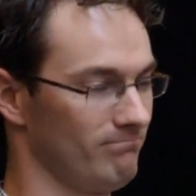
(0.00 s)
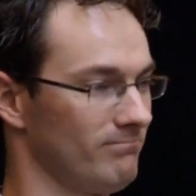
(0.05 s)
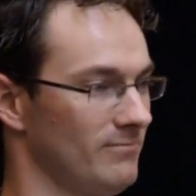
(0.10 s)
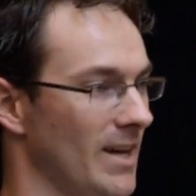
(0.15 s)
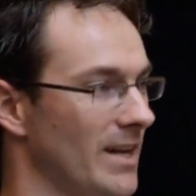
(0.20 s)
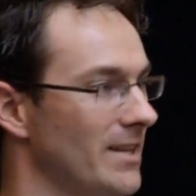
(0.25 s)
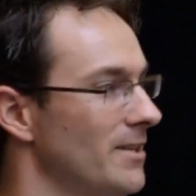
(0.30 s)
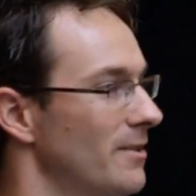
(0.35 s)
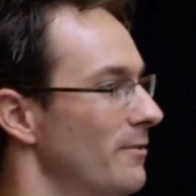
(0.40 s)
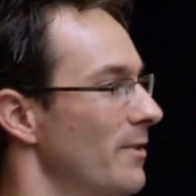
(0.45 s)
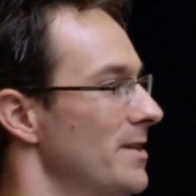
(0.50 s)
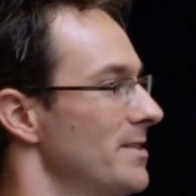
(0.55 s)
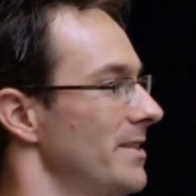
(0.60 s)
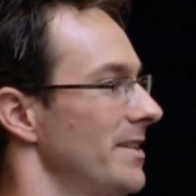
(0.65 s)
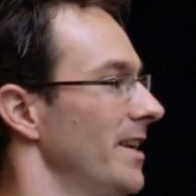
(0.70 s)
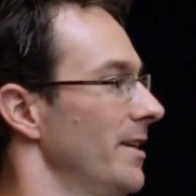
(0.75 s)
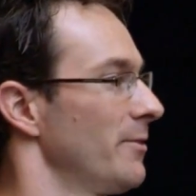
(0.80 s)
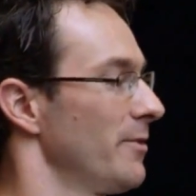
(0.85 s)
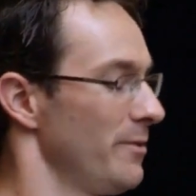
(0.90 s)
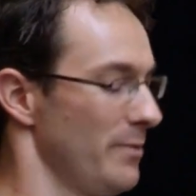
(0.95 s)
That didn't
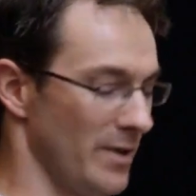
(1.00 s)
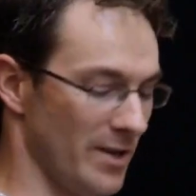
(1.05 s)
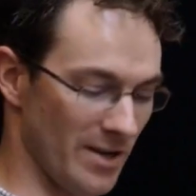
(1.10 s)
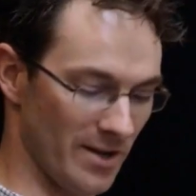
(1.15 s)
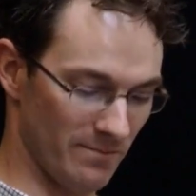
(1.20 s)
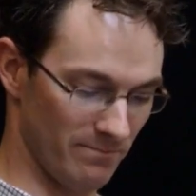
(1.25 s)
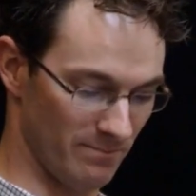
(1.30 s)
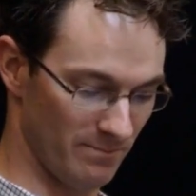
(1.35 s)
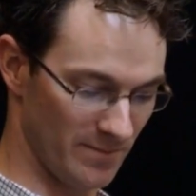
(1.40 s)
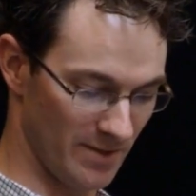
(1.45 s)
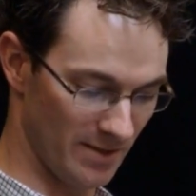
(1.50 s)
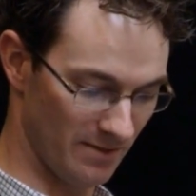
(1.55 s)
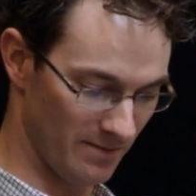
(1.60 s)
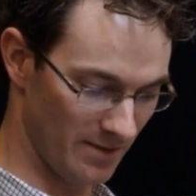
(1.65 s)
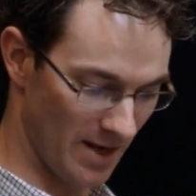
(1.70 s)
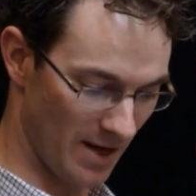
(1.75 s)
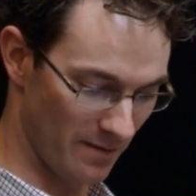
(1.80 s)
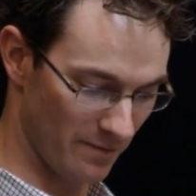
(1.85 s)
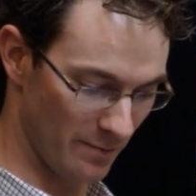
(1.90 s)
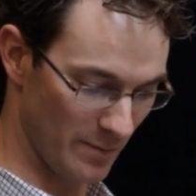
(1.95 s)
resonate with what I
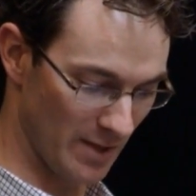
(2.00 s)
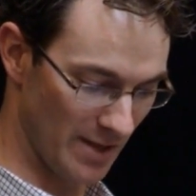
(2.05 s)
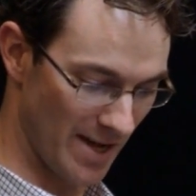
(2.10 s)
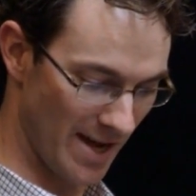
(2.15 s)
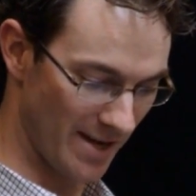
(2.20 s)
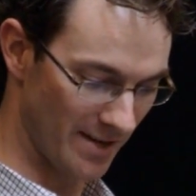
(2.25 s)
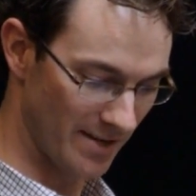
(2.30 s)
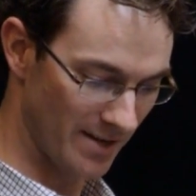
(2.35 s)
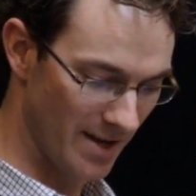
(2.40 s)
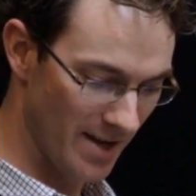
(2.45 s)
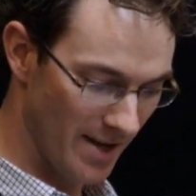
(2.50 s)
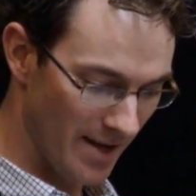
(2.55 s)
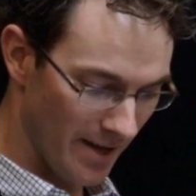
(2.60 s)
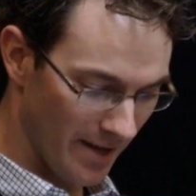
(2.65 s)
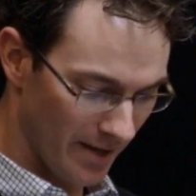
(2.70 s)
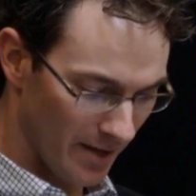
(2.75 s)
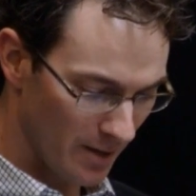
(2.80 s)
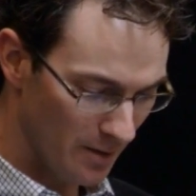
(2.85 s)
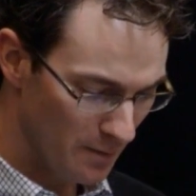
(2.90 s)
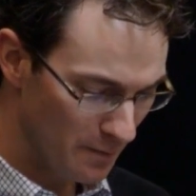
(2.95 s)
got from Aladdin.
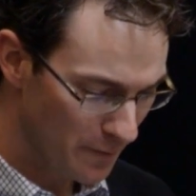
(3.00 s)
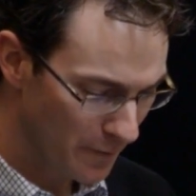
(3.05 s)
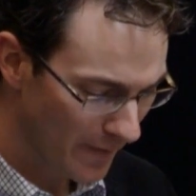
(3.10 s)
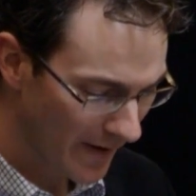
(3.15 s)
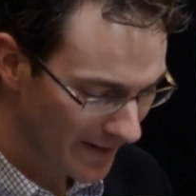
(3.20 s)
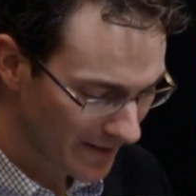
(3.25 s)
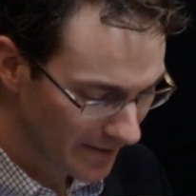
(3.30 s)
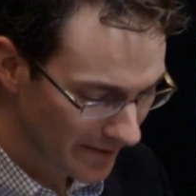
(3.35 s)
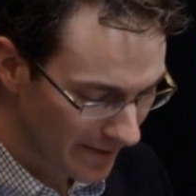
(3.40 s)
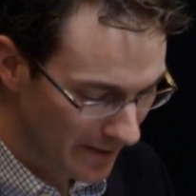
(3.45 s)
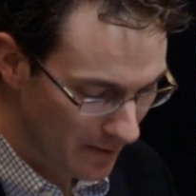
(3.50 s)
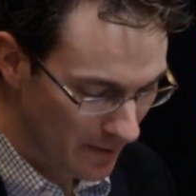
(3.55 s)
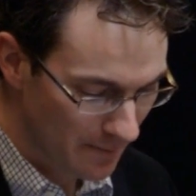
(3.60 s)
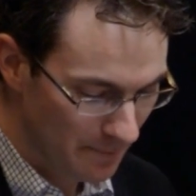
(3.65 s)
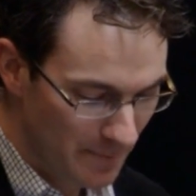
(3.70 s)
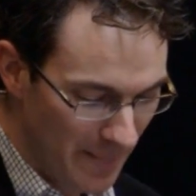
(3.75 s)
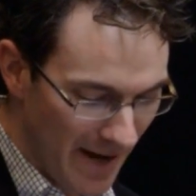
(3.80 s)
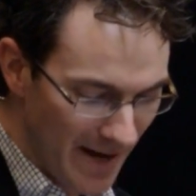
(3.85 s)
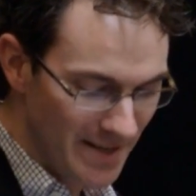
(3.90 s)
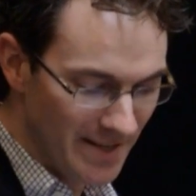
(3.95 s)
Finally,
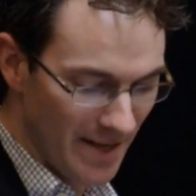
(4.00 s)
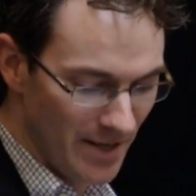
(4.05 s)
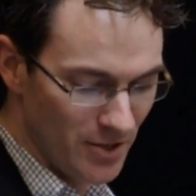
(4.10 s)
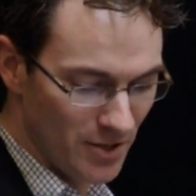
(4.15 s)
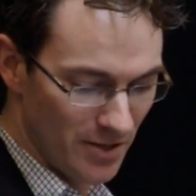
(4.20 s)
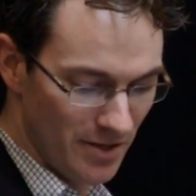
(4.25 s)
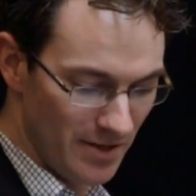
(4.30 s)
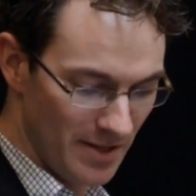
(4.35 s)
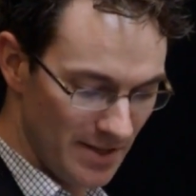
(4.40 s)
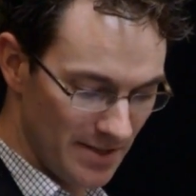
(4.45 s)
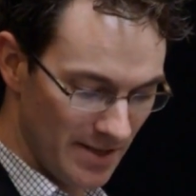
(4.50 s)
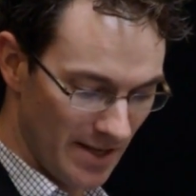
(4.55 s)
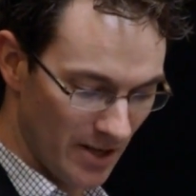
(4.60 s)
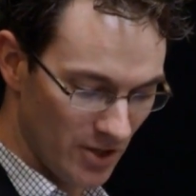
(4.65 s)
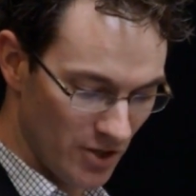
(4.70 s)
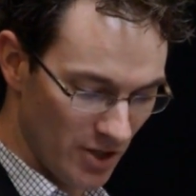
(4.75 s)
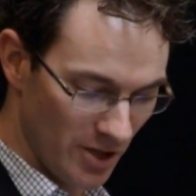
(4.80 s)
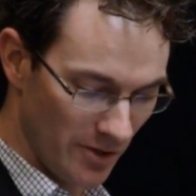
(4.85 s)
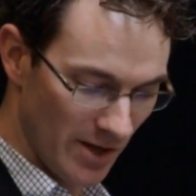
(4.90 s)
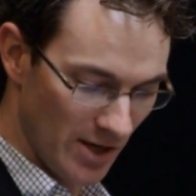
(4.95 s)
pay attention to these
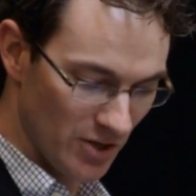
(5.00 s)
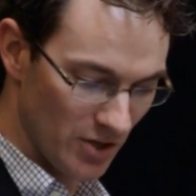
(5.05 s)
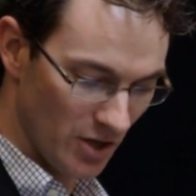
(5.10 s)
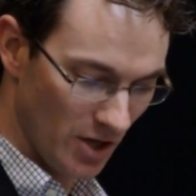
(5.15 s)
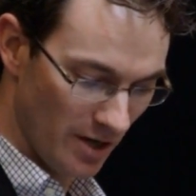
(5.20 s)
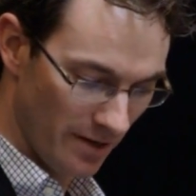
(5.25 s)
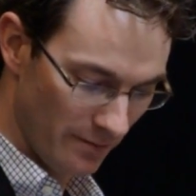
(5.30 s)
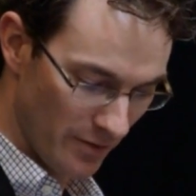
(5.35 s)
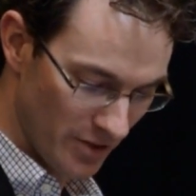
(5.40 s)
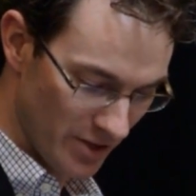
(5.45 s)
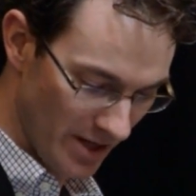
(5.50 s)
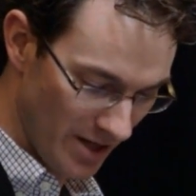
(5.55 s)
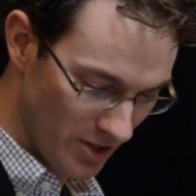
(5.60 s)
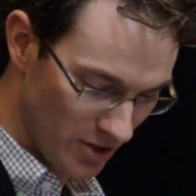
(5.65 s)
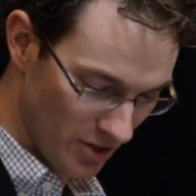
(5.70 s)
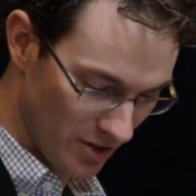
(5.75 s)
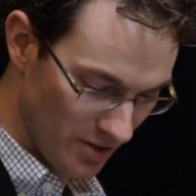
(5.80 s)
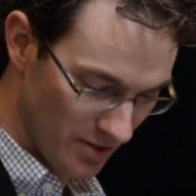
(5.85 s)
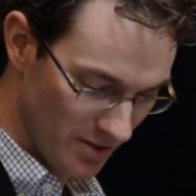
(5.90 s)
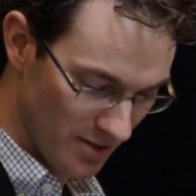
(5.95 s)
next generation
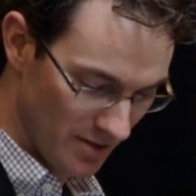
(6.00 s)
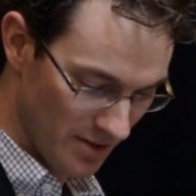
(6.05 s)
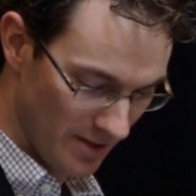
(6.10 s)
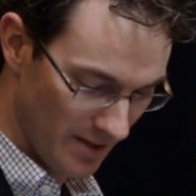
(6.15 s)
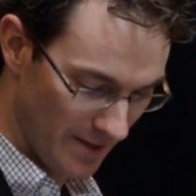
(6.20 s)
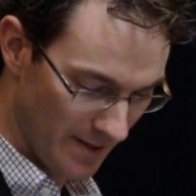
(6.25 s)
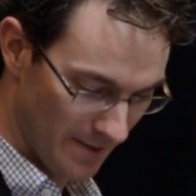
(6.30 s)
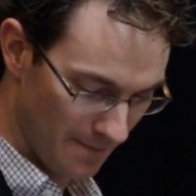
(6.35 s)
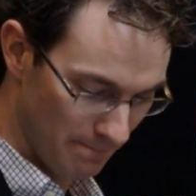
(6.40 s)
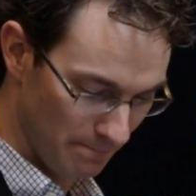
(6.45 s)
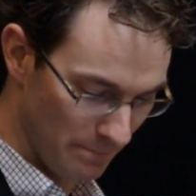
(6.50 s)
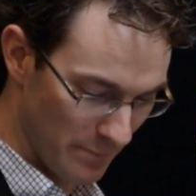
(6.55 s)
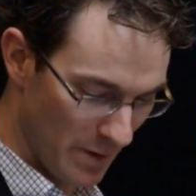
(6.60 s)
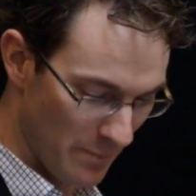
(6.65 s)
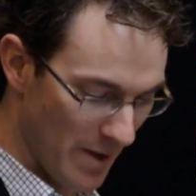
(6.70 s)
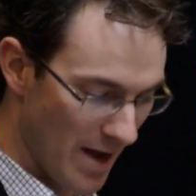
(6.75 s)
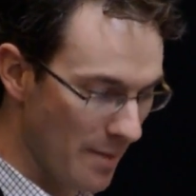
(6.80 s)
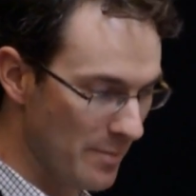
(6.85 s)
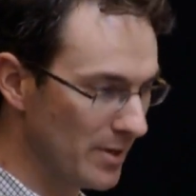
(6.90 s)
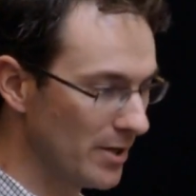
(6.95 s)
conversations. I'm
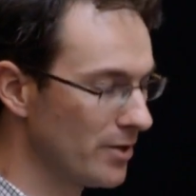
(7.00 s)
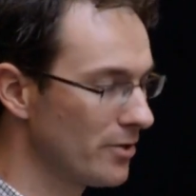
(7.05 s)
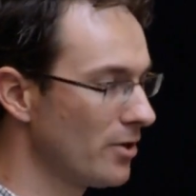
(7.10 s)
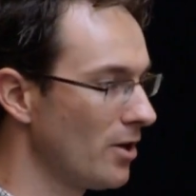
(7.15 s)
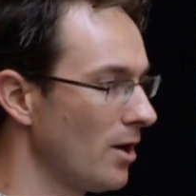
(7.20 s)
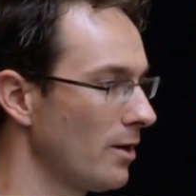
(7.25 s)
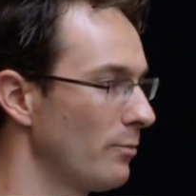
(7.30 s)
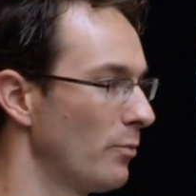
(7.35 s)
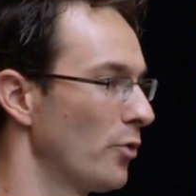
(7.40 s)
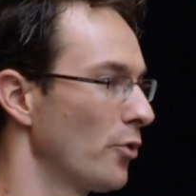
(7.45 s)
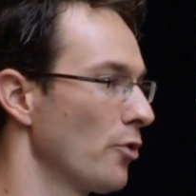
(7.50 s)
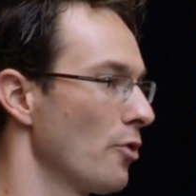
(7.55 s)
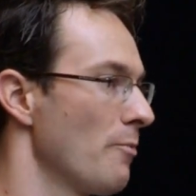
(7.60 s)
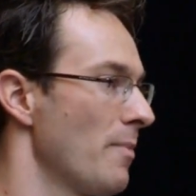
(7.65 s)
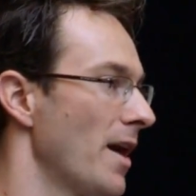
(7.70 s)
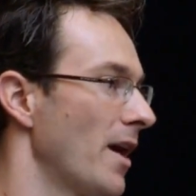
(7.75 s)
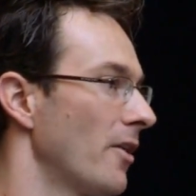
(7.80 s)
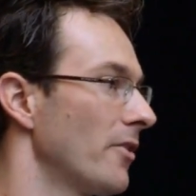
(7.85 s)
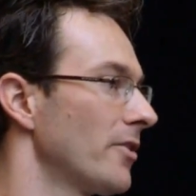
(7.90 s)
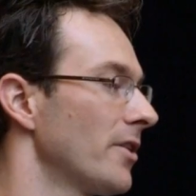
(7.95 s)
happy to talk more
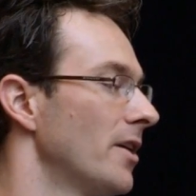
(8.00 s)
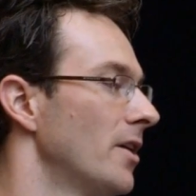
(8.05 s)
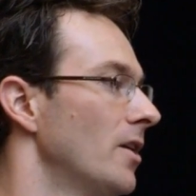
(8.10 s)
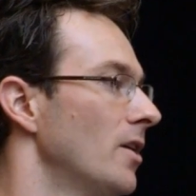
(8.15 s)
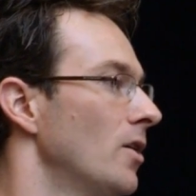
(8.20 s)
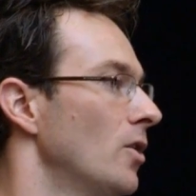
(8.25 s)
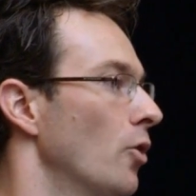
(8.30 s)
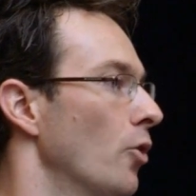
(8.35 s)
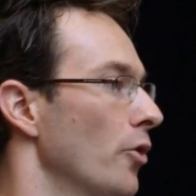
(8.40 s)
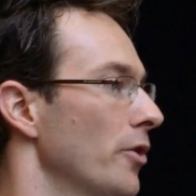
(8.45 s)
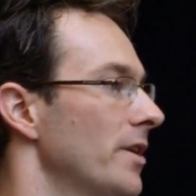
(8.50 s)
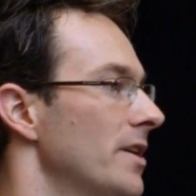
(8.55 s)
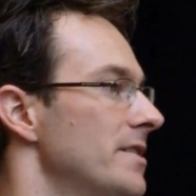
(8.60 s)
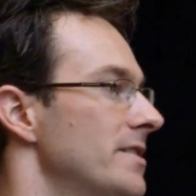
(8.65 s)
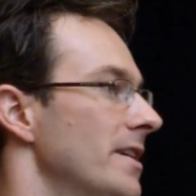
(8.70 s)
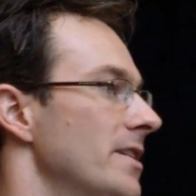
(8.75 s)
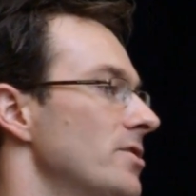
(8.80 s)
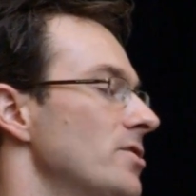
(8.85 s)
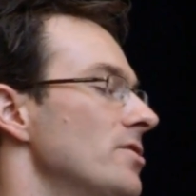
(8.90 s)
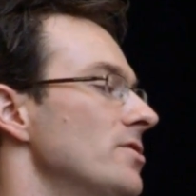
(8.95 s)
about
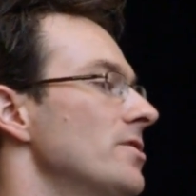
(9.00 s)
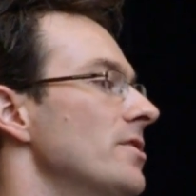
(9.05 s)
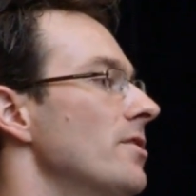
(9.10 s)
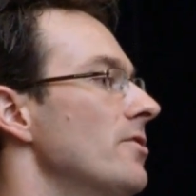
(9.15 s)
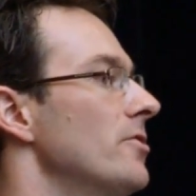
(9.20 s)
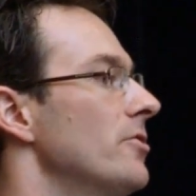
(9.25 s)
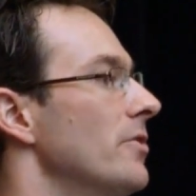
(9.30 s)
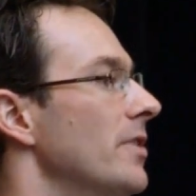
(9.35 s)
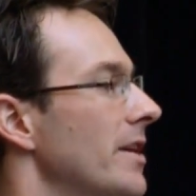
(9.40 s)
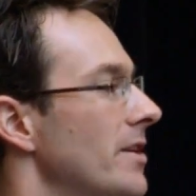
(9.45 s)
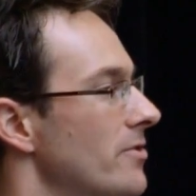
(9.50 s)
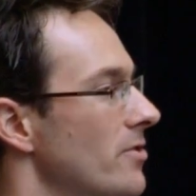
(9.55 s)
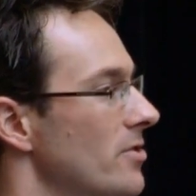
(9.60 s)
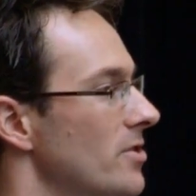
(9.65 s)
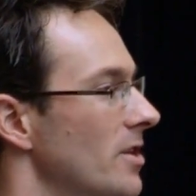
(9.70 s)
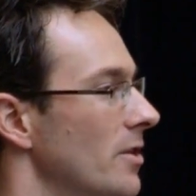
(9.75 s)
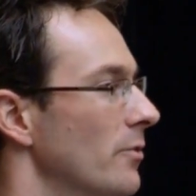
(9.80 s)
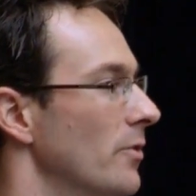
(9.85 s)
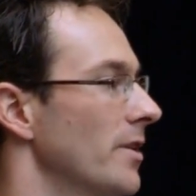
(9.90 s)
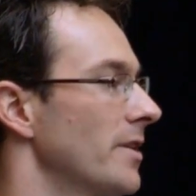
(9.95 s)
organizations that are doing
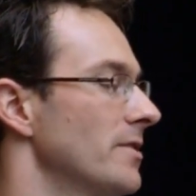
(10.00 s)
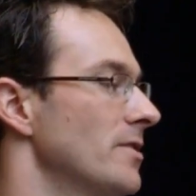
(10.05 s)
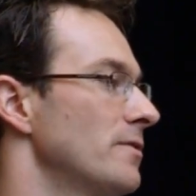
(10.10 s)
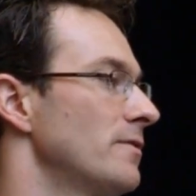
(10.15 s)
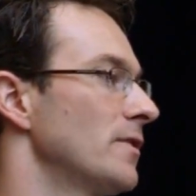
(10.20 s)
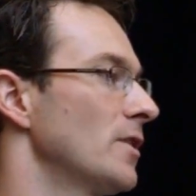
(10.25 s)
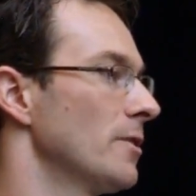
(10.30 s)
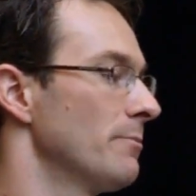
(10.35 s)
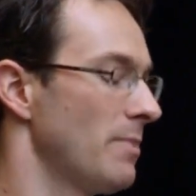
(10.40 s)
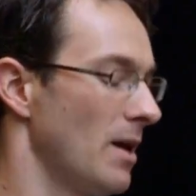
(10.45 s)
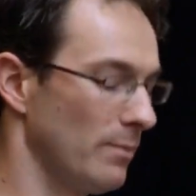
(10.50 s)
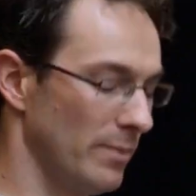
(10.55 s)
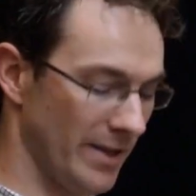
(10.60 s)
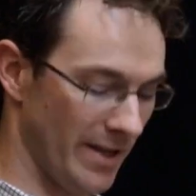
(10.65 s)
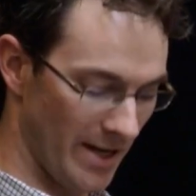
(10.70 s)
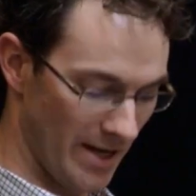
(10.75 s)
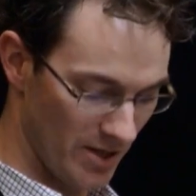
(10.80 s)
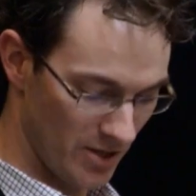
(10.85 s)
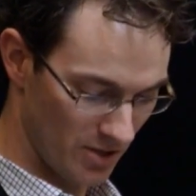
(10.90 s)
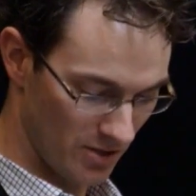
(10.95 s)
interesting work in this field,
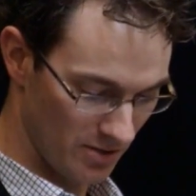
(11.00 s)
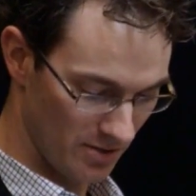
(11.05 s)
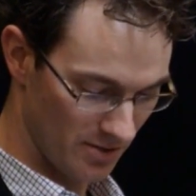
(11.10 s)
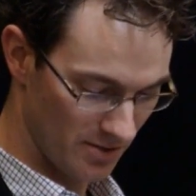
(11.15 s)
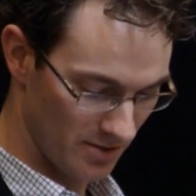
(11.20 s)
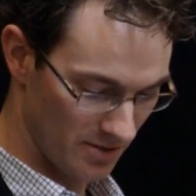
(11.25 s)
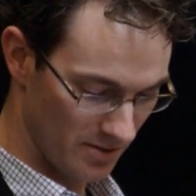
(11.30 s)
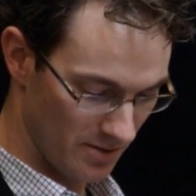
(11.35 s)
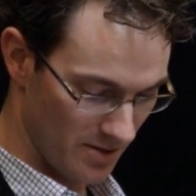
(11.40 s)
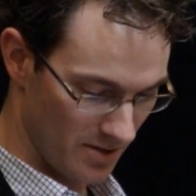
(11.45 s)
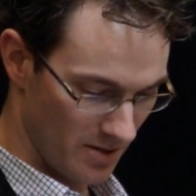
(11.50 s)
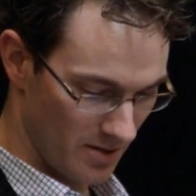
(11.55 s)
publications